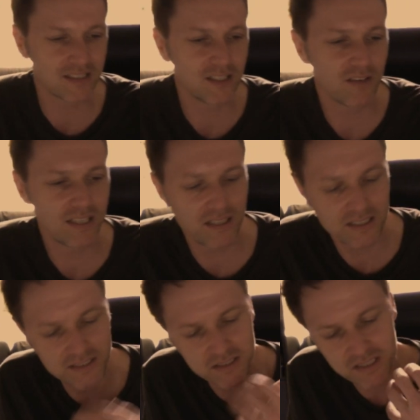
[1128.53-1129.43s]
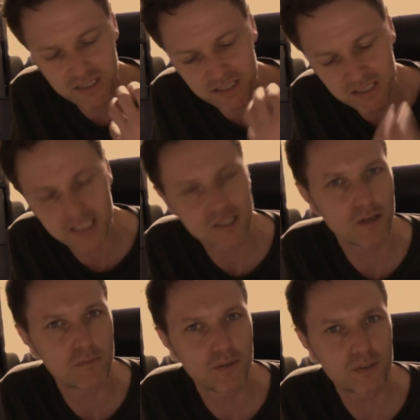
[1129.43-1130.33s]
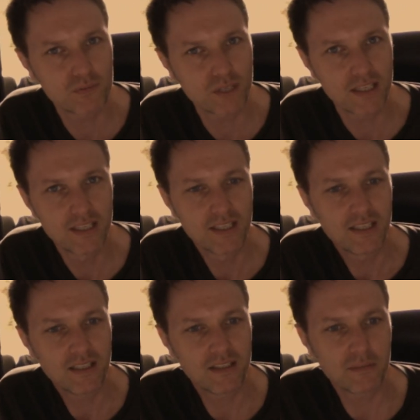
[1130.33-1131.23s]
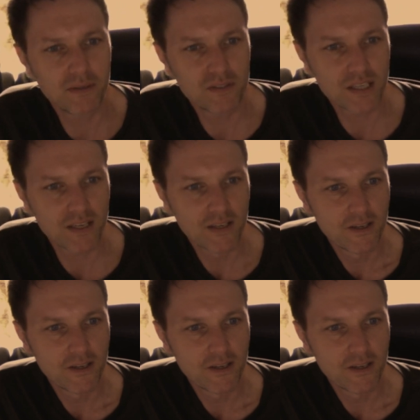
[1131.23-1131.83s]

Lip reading: It just sits so beautifully in the music.